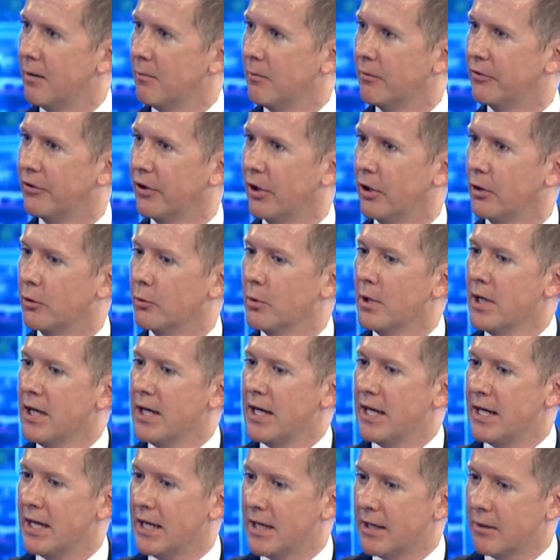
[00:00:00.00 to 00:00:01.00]
So
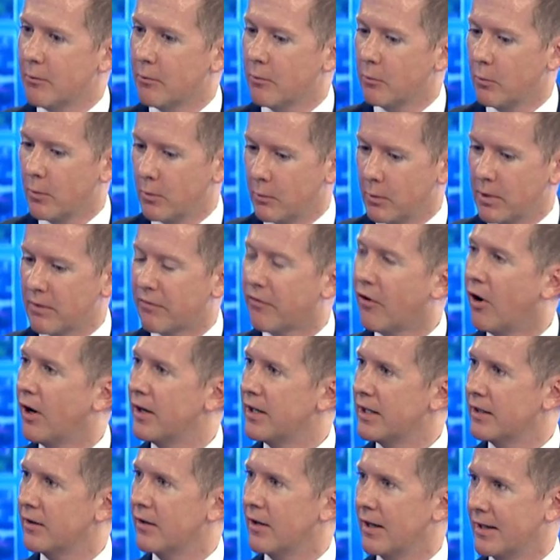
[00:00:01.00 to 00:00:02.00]
we're
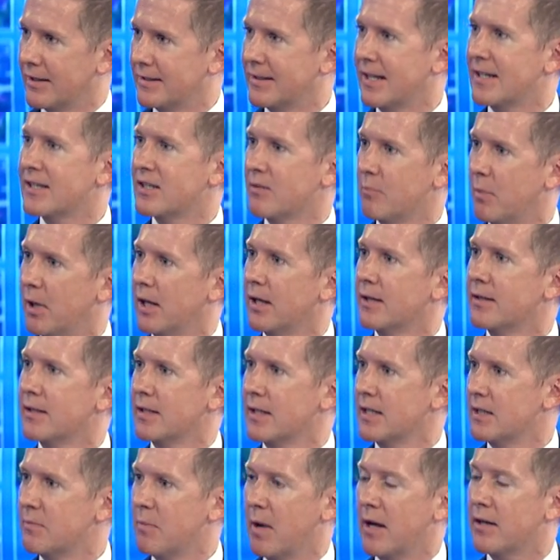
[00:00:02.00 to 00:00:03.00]
finding that
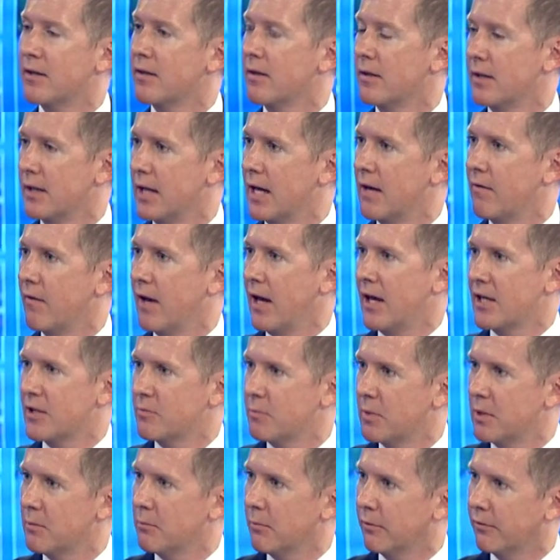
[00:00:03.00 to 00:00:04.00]
accessibility is better than it ever has
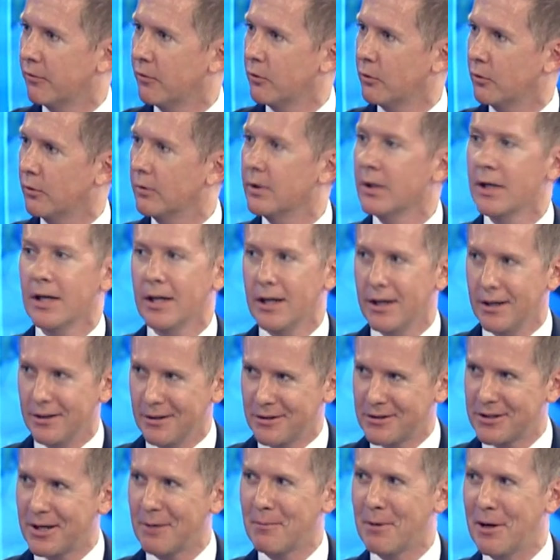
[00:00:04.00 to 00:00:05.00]
been before in
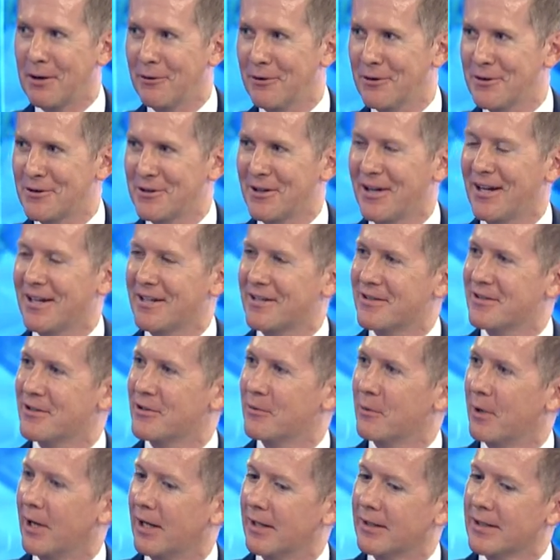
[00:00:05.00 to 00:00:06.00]
some areas, I hasten
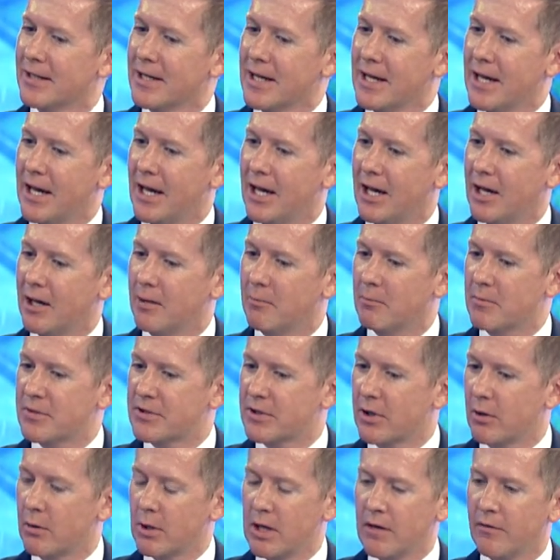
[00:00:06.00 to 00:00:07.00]
to add.
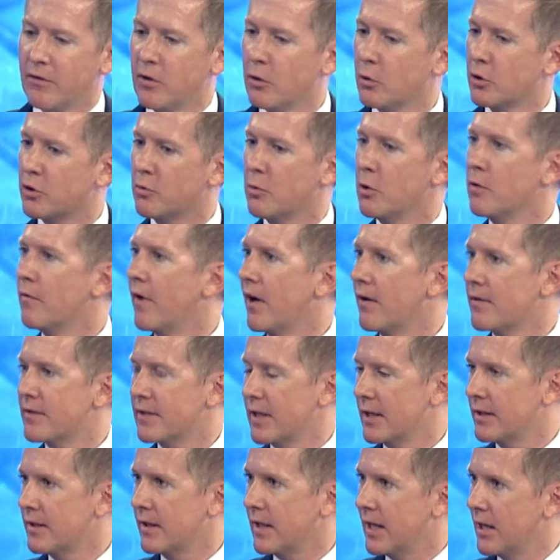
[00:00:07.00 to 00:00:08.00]
So if you were to move out,
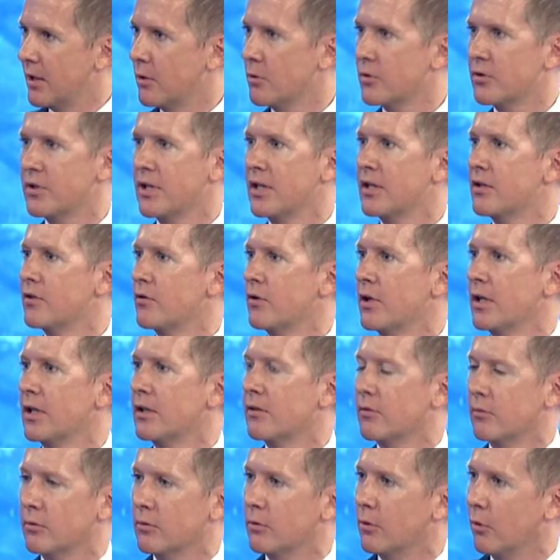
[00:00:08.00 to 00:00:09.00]
say, to the Hills District
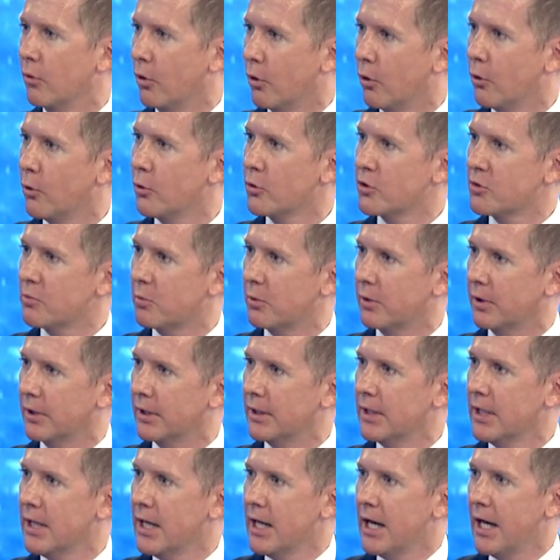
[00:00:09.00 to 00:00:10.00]
or the
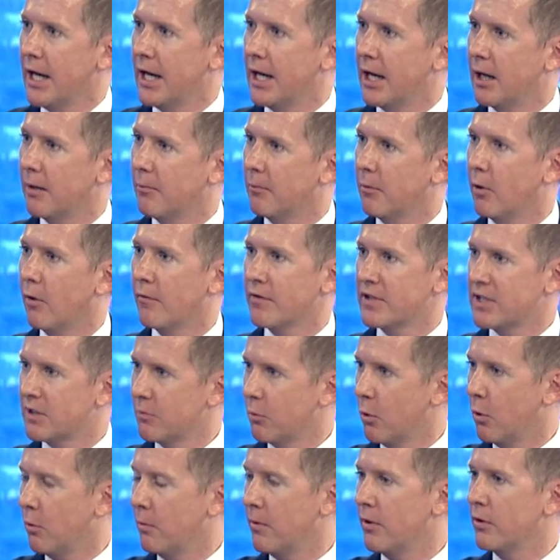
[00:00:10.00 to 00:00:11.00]
Hawkesbury, obviously
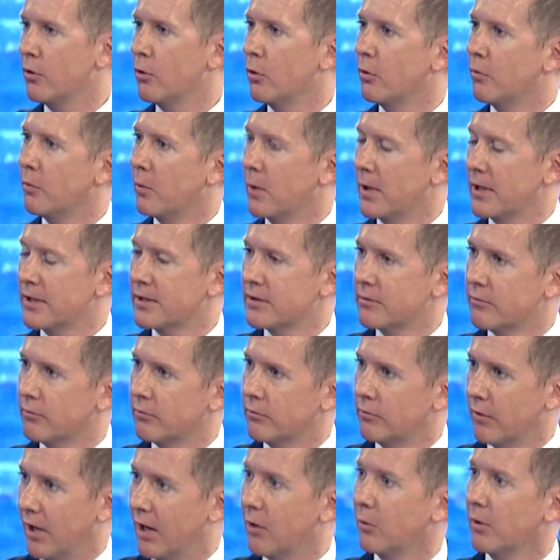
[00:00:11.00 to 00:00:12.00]
what with the North West
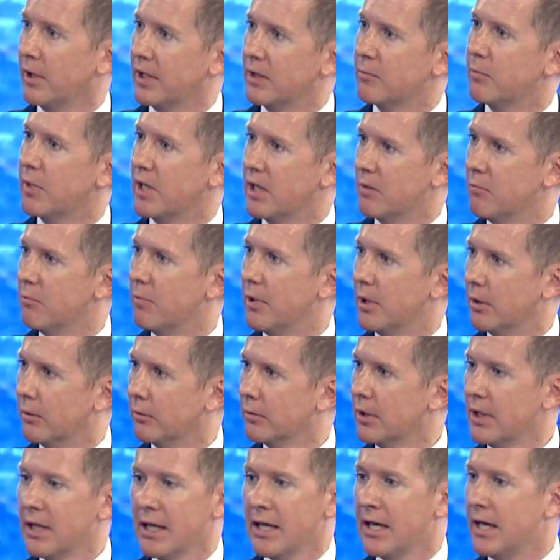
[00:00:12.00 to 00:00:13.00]
rail link being
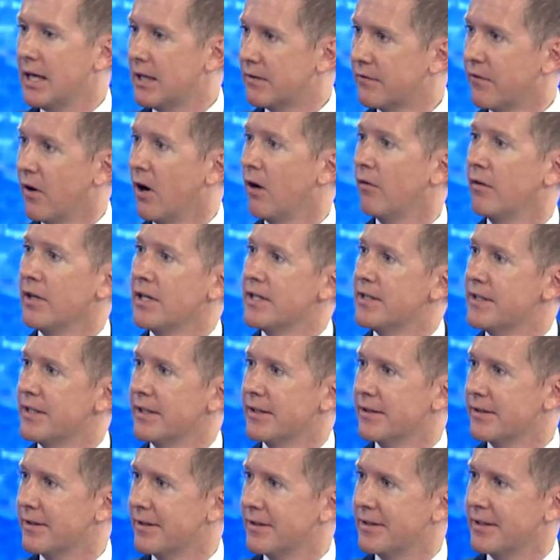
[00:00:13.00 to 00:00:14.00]
built, it's far easier
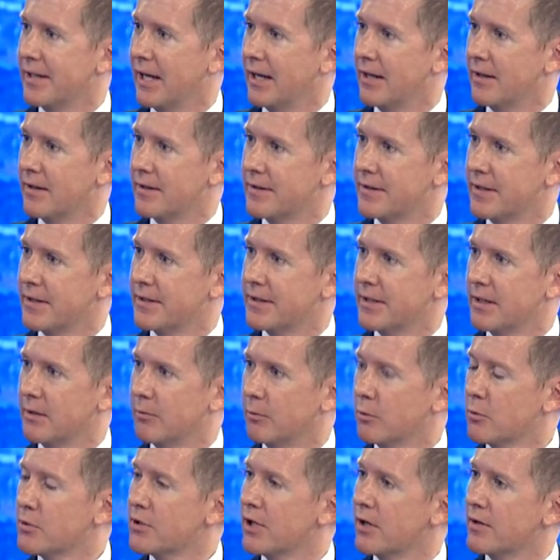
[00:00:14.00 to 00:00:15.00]
to get into the city.
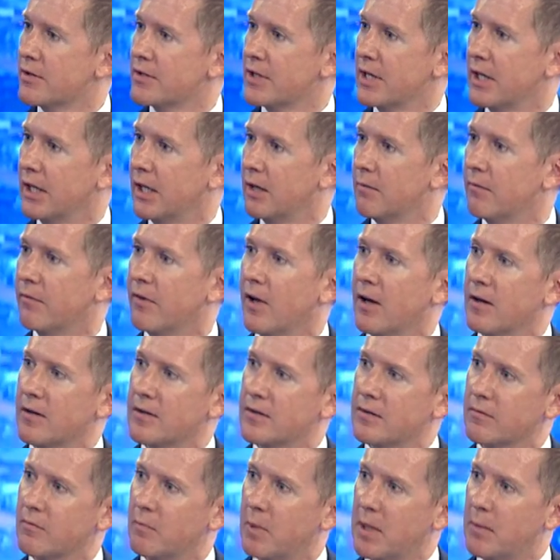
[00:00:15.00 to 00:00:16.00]
We're also seeing an
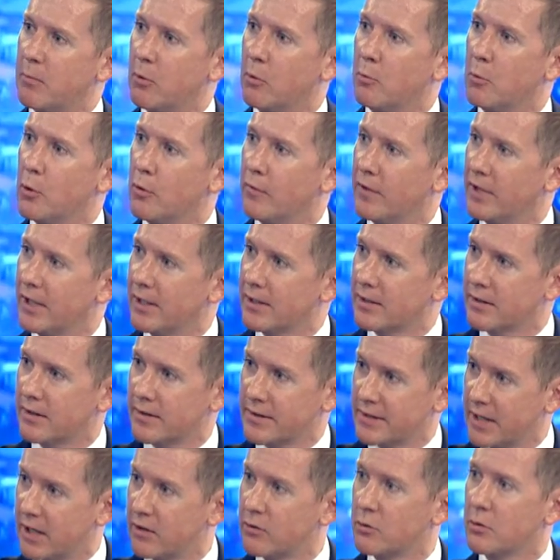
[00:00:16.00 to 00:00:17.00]
influx of people moving into the
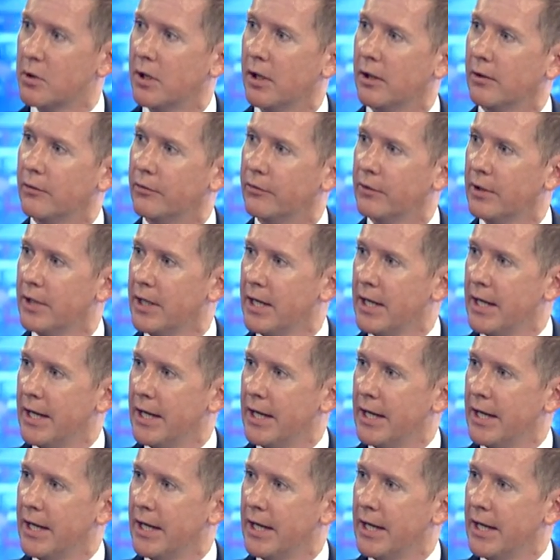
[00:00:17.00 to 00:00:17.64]
Central Coast.